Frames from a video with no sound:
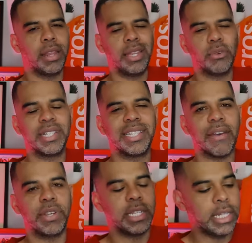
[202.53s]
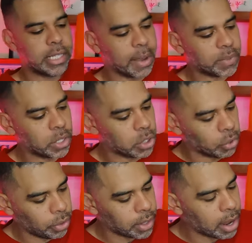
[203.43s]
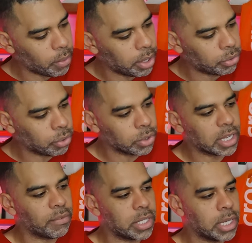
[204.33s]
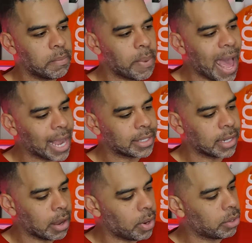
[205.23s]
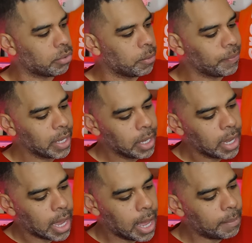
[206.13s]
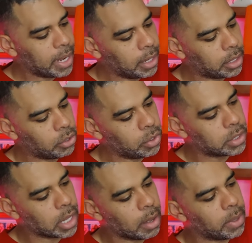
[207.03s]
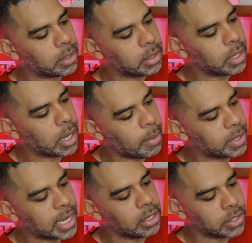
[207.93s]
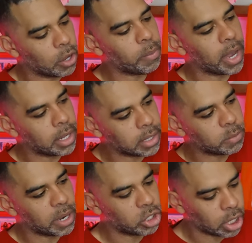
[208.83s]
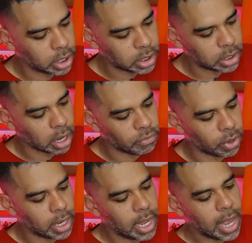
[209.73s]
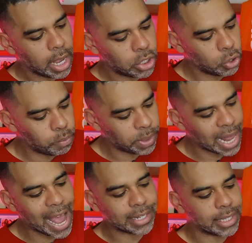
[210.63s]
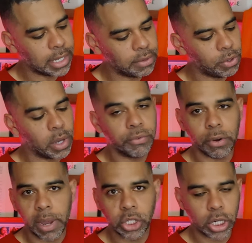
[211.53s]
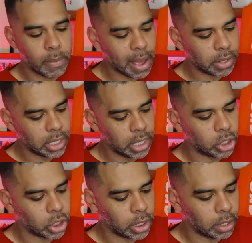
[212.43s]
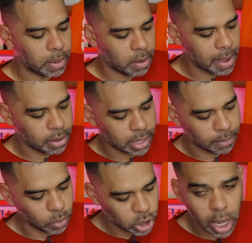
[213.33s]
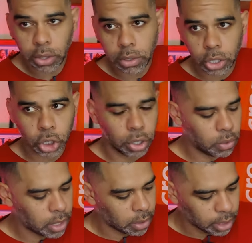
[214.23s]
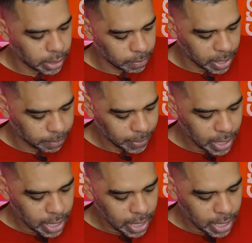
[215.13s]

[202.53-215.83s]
I think there were seventeen steps in total that I went through, or seventeen packs that I went through. Um, it includes the Hubble, the Hubble telescope and the Space Shuttle Discovery, and two plaques that give you information about each, a little bit about them, which I'll show you here in a little bit.